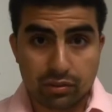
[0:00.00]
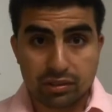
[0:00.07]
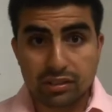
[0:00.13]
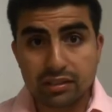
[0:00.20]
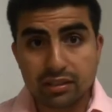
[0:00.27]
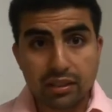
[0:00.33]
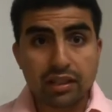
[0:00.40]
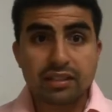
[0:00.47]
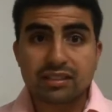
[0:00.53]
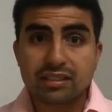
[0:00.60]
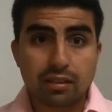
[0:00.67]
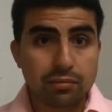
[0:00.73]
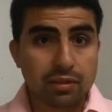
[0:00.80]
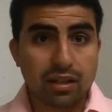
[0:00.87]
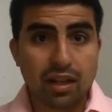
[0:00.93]
Just in case
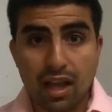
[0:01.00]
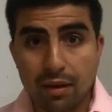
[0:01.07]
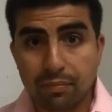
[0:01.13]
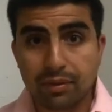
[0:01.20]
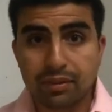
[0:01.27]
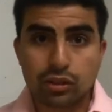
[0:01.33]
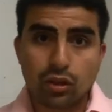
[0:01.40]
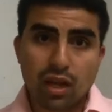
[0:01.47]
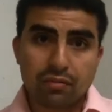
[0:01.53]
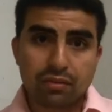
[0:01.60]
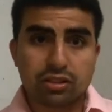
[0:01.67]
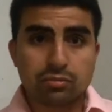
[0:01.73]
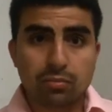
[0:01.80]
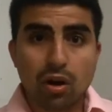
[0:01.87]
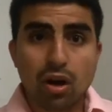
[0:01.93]
something happens, you have a
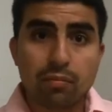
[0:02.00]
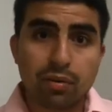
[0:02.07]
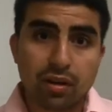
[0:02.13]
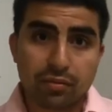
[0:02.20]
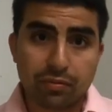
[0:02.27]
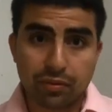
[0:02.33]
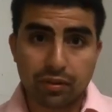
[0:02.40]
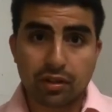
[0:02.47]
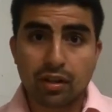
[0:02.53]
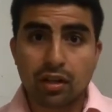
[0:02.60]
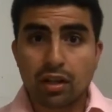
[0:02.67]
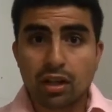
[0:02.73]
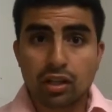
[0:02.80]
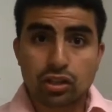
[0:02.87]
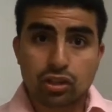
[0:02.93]
small buffer
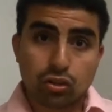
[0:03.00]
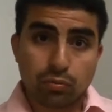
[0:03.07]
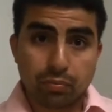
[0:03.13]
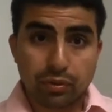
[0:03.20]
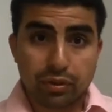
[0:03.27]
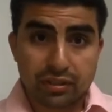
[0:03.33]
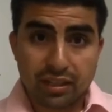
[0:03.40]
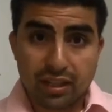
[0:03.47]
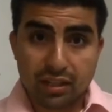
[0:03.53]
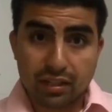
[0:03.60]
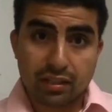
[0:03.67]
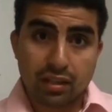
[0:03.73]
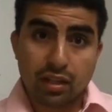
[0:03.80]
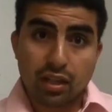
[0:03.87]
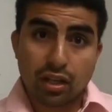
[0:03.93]
to
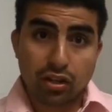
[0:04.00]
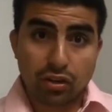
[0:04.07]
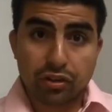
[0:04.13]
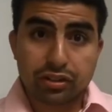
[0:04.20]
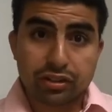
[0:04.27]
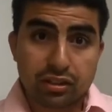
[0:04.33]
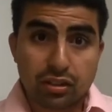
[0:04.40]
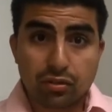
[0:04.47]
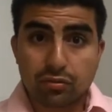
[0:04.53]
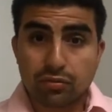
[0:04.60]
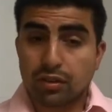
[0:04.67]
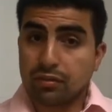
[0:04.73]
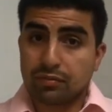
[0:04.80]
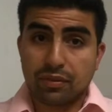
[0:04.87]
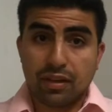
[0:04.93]
protect yourself
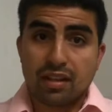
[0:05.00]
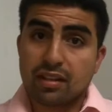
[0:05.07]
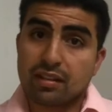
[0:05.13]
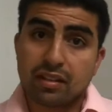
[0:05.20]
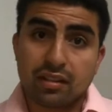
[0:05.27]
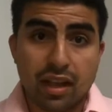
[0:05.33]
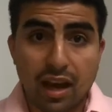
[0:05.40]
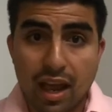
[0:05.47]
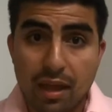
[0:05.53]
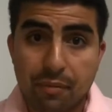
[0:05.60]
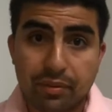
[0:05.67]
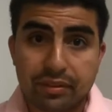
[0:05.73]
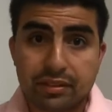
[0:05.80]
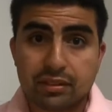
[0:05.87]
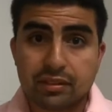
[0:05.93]
of anything that
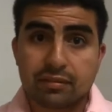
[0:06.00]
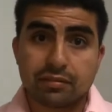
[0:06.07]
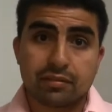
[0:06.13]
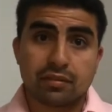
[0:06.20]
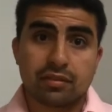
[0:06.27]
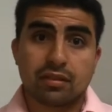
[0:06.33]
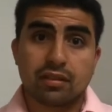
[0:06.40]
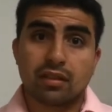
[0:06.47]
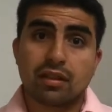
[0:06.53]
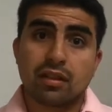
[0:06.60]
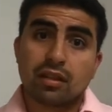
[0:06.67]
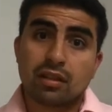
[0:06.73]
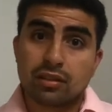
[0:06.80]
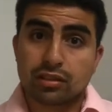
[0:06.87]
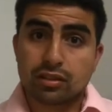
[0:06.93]
happens.
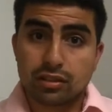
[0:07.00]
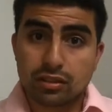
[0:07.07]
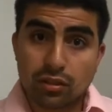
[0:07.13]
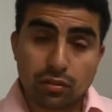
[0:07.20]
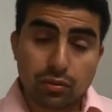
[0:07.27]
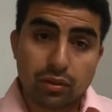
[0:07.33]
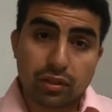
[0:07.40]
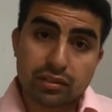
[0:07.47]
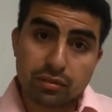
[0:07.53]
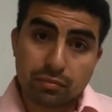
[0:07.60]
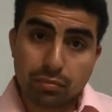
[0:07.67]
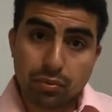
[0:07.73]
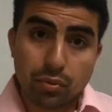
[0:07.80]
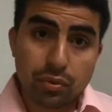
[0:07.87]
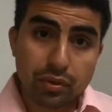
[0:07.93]
So it's
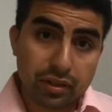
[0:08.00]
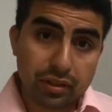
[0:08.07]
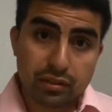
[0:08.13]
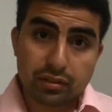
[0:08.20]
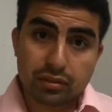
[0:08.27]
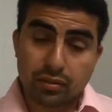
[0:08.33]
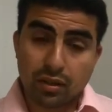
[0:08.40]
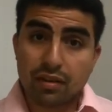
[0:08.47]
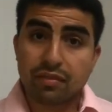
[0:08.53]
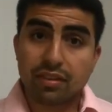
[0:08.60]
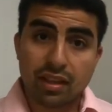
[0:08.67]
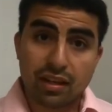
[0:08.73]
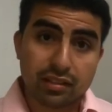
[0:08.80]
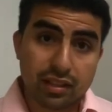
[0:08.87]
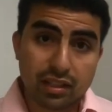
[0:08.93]
important to have
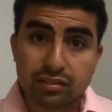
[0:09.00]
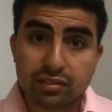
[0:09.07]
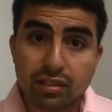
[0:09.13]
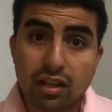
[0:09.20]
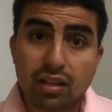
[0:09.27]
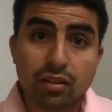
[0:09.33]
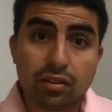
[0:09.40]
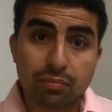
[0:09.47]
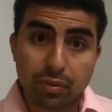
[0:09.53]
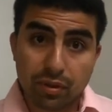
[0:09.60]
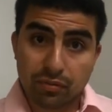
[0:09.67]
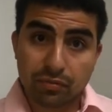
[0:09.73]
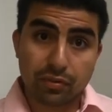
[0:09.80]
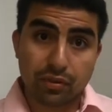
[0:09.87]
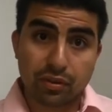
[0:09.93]
that $1,000
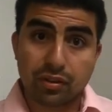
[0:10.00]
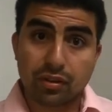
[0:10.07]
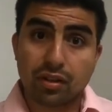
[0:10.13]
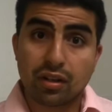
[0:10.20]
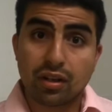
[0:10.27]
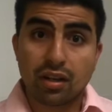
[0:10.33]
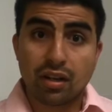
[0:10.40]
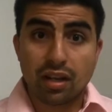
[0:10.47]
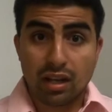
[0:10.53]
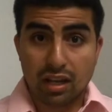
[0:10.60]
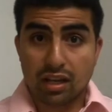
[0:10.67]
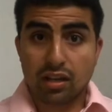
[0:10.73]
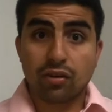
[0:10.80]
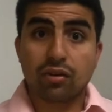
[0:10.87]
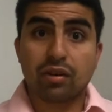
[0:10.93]
buffer
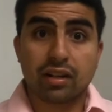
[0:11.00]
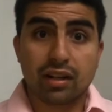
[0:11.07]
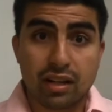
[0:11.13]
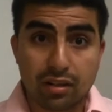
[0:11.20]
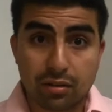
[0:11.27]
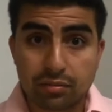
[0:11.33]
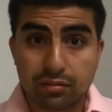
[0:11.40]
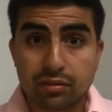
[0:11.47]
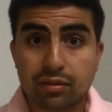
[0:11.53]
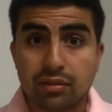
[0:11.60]
in your account.